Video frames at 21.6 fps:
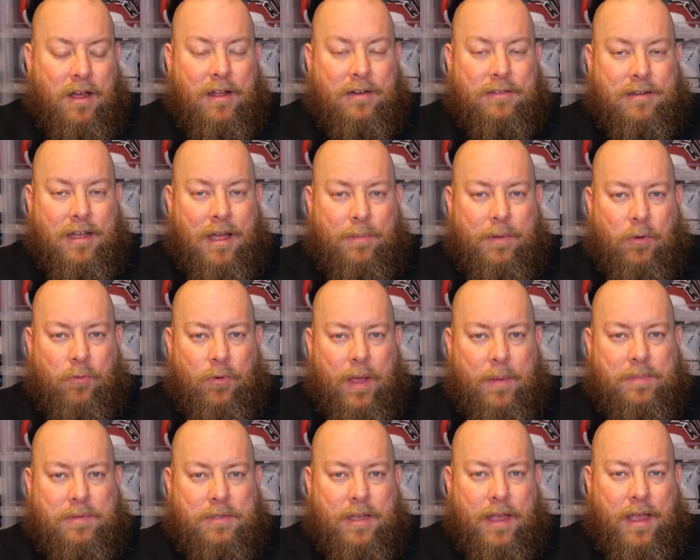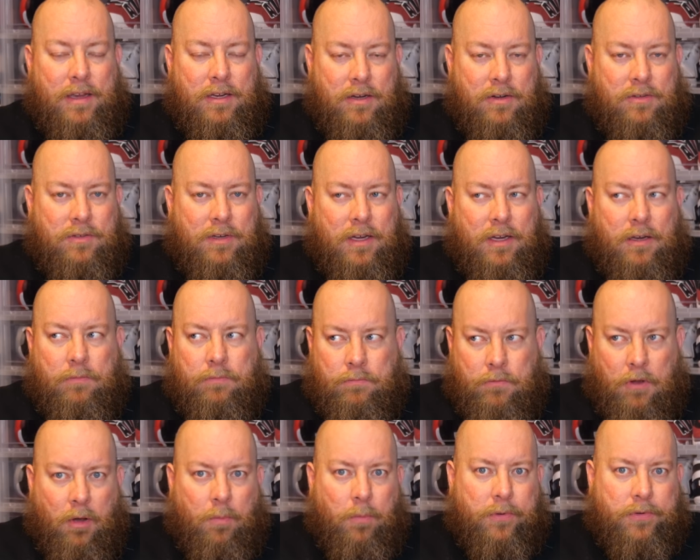Hot Topic website usually
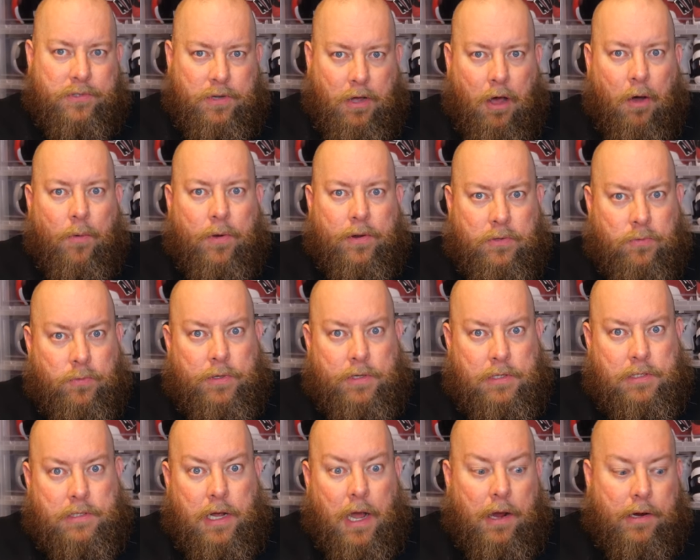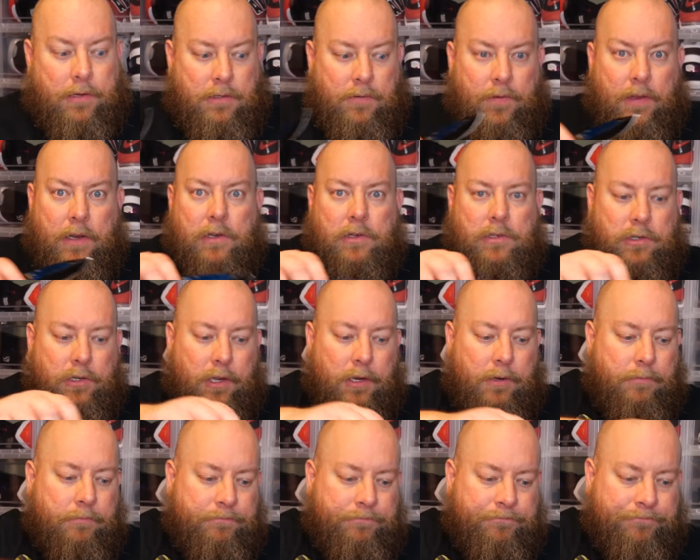almost always restocks
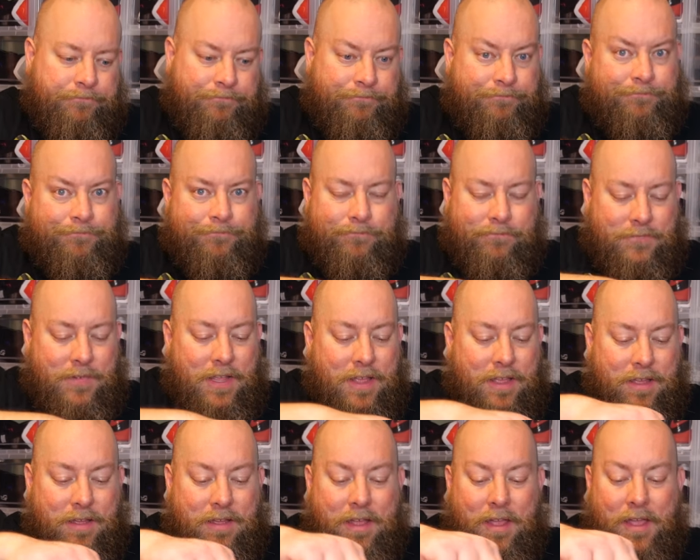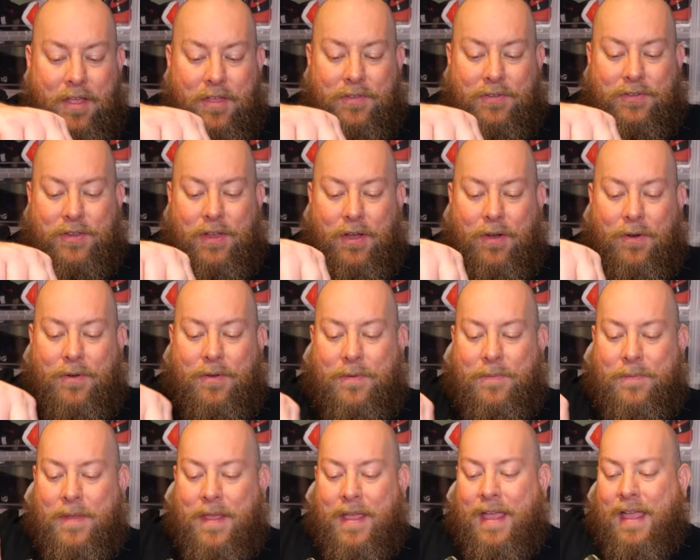eventually. So,
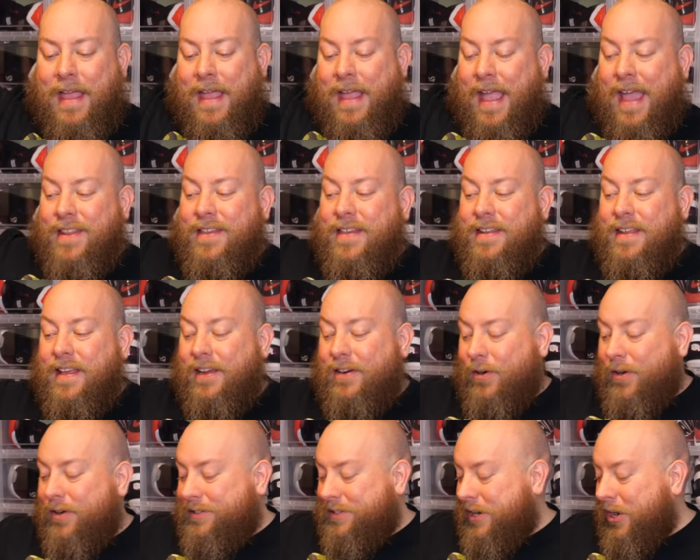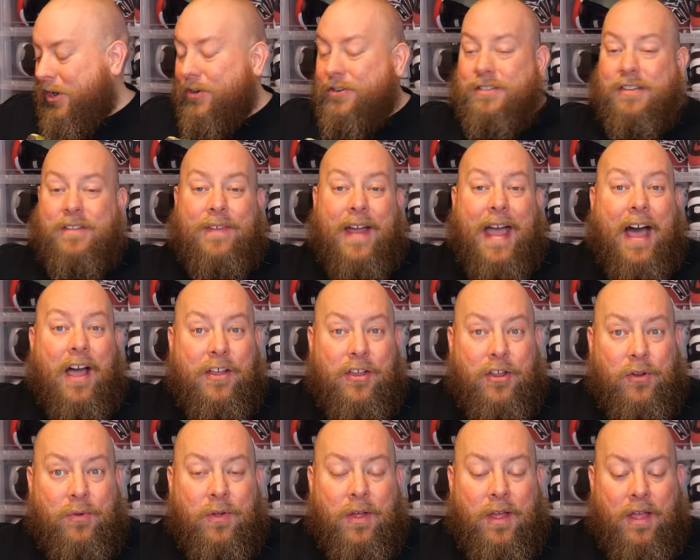and then of course it hurts the
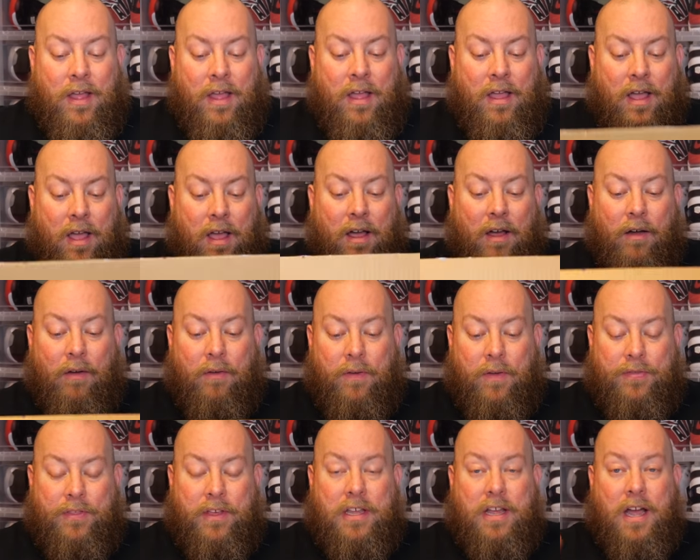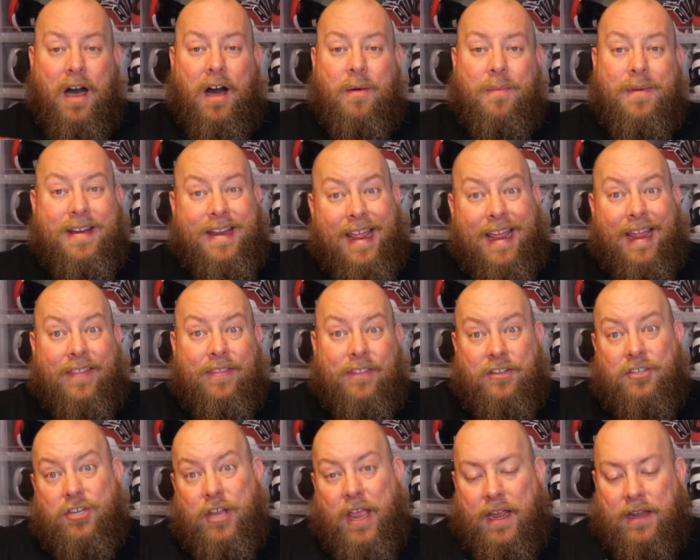value of the common and
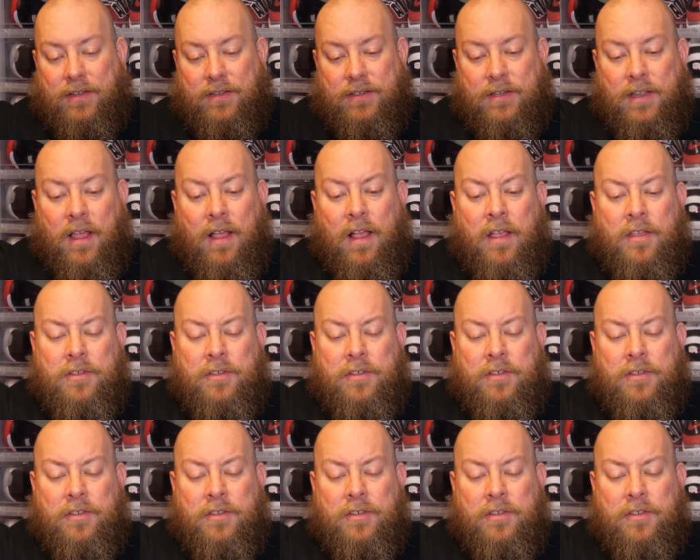the chase.